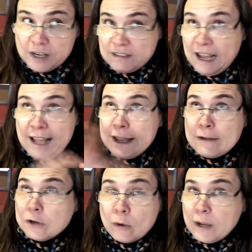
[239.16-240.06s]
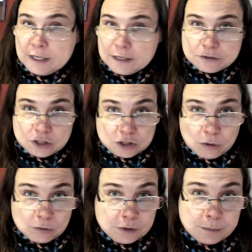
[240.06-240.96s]
I have no idea if she
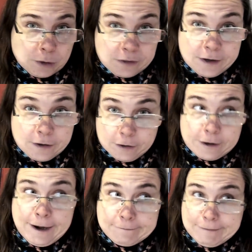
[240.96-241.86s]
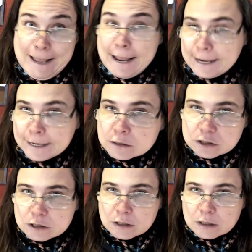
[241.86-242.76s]
told them that her
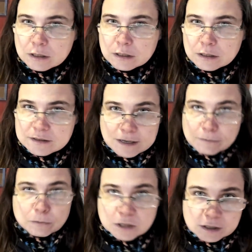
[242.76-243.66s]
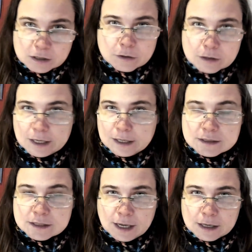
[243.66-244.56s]
age. It's never really clearly
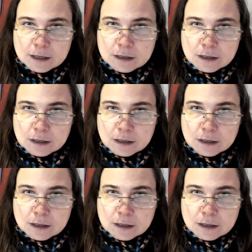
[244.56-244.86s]
indicated.